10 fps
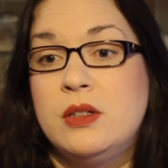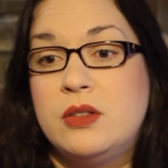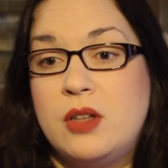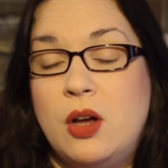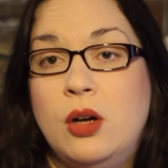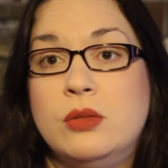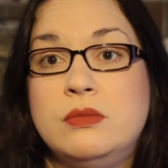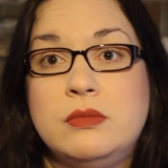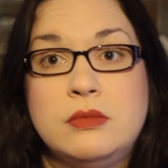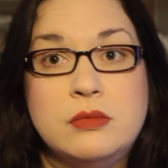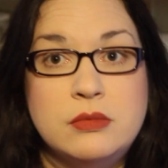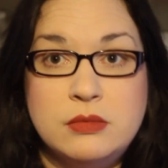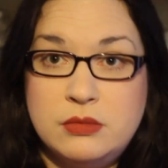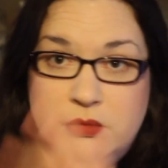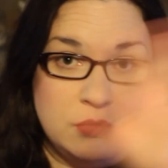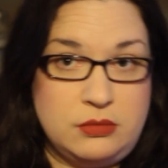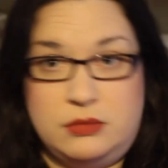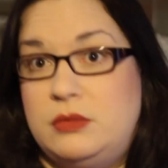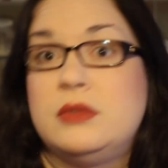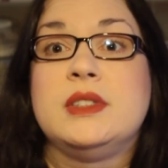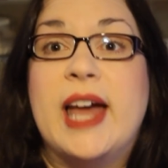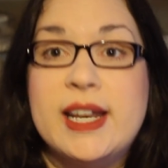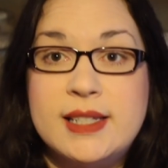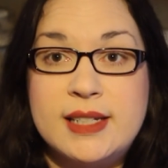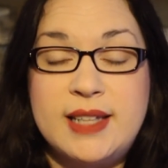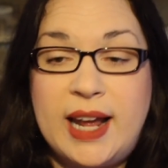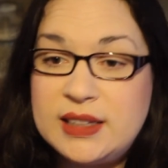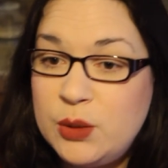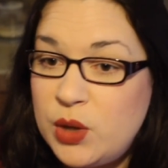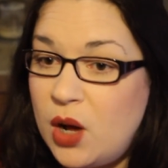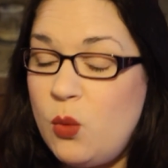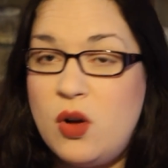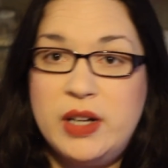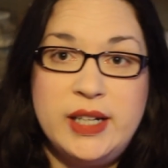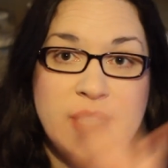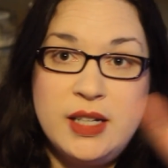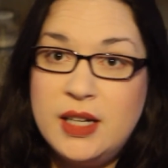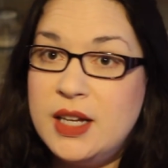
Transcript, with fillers: So that is exactly what I wanted.